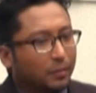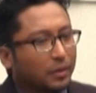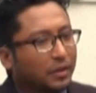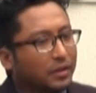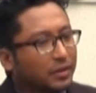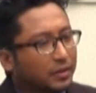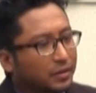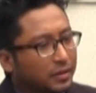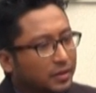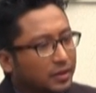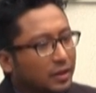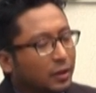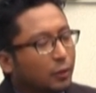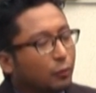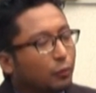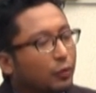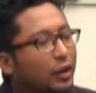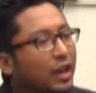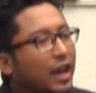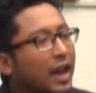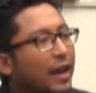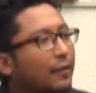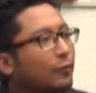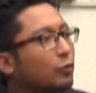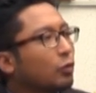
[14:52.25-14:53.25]
But still,
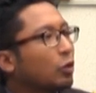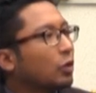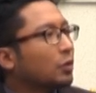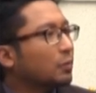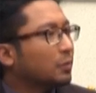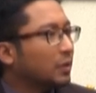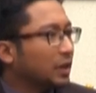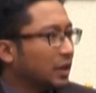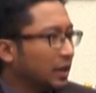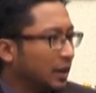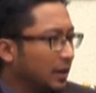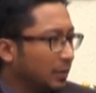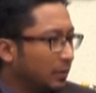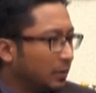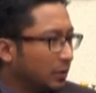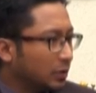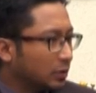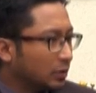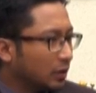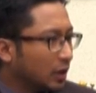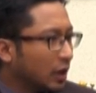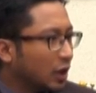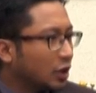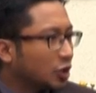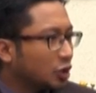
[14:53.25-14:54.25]
we have not been able
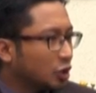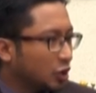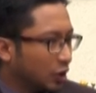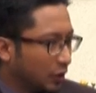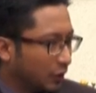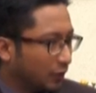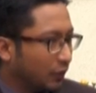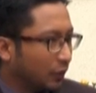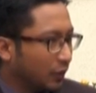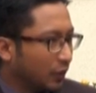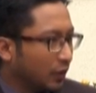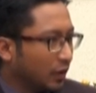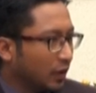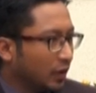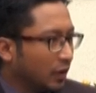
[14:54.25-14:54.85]
to achieve